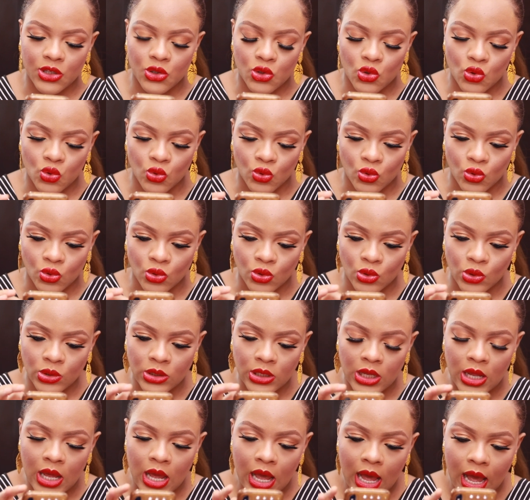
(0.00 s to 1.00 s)

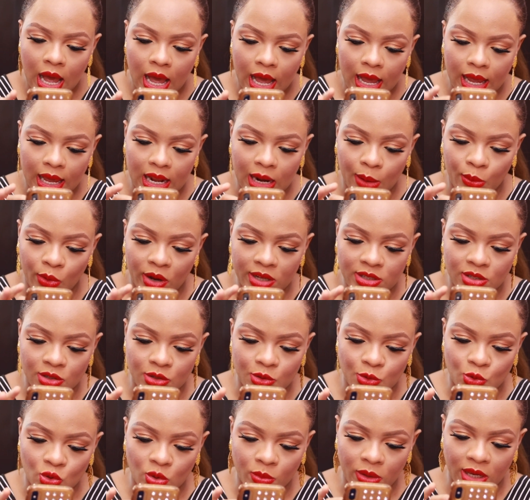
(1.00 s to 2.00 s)
tool and I'm going to
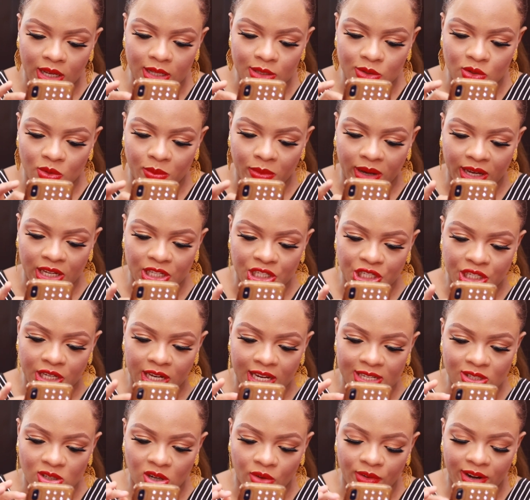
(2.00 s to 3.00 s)
zoom into my
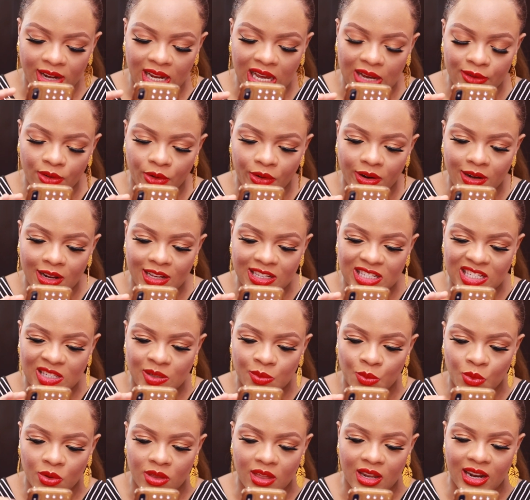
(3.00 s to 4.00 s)
chest. I've already
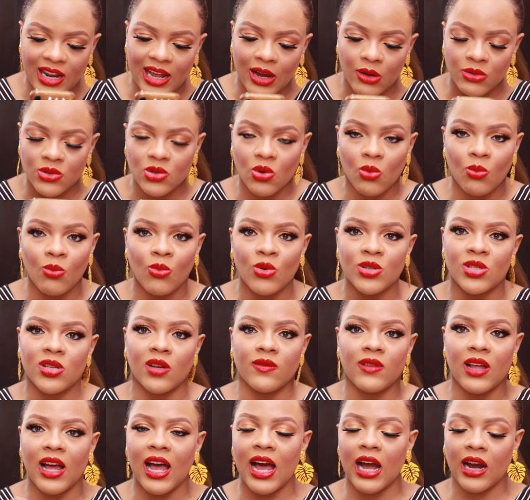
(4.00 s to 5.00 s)
smoothed out most
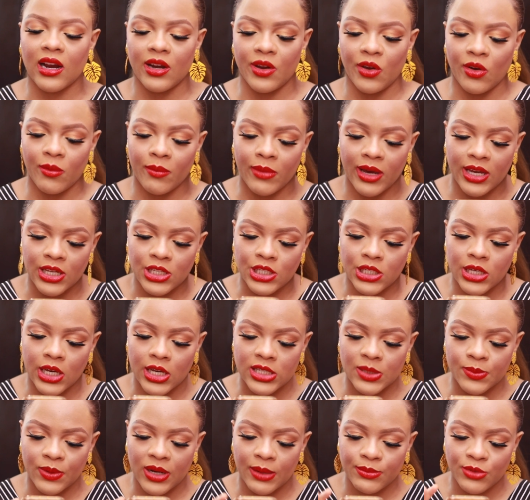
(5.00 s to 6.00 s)
of the acne on my
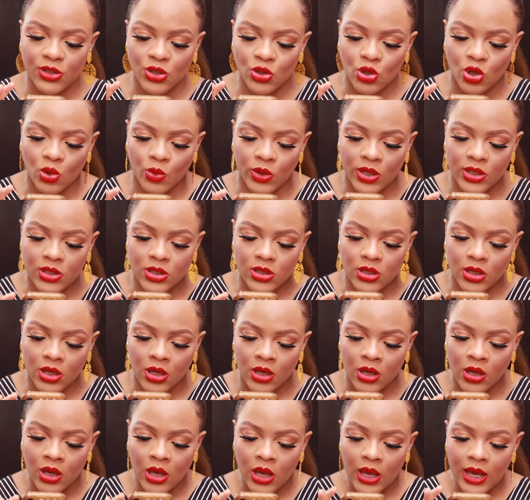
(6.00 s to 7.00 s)
chest, but I'm just going
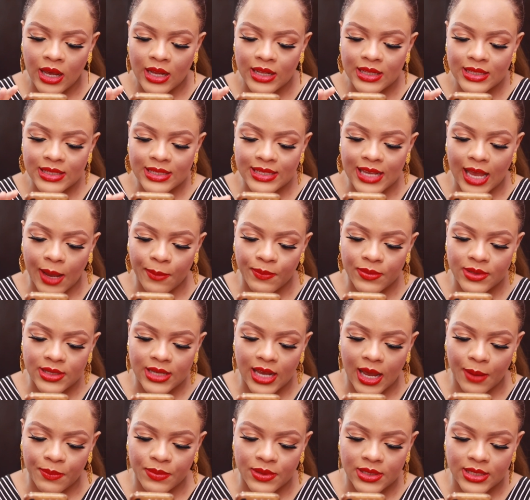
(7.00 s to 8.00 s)
to
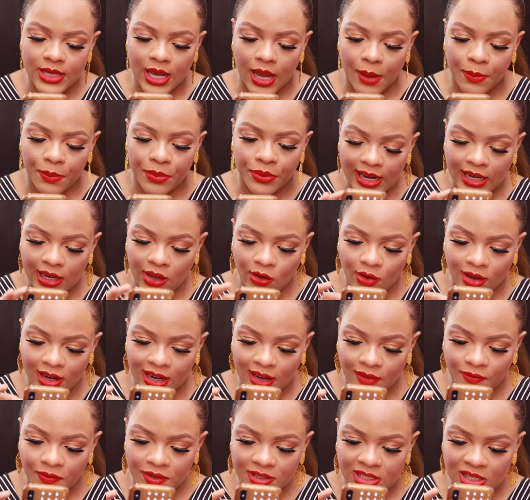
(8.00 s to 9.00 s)
tap any
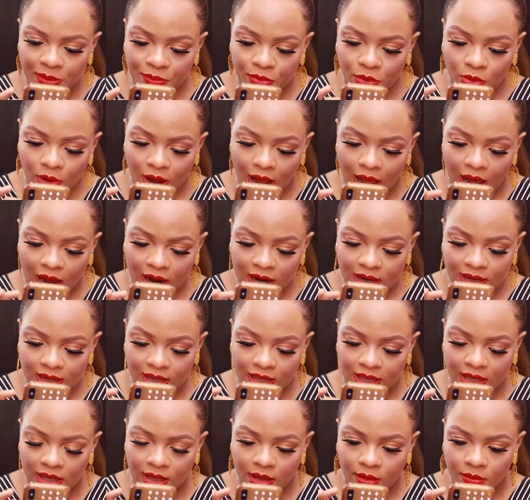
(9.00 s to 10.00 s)
other visible
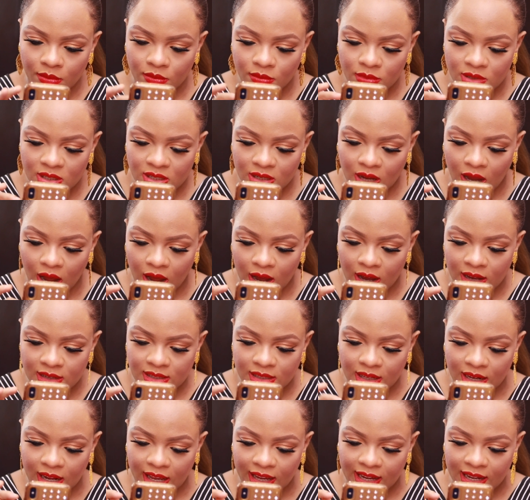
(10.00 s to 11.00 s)
acne scars
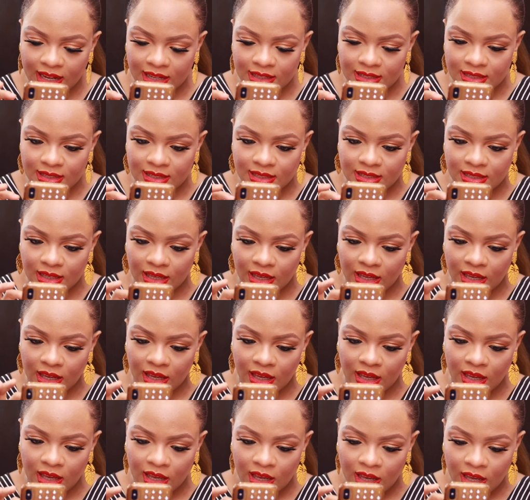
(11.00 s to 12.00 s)
that I can
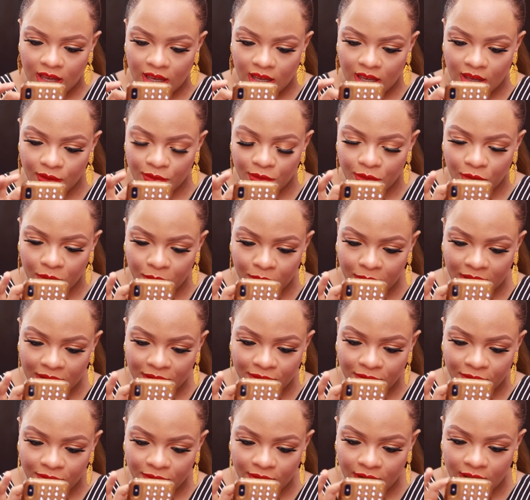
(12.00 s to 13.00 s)
see, even on my
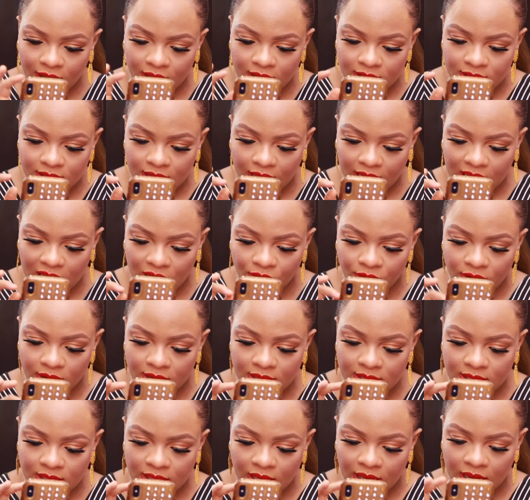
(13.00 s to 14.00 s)
face. I can't really
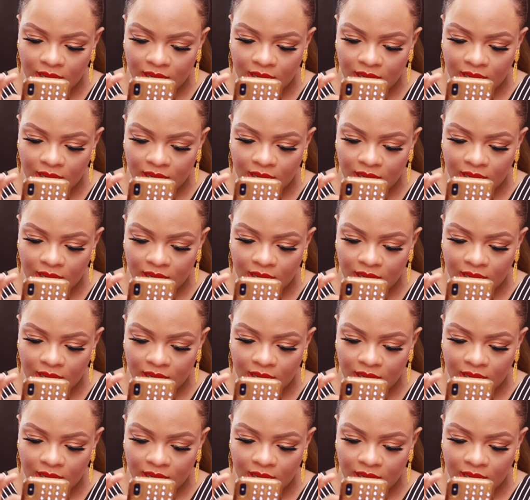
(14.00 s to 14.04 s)
see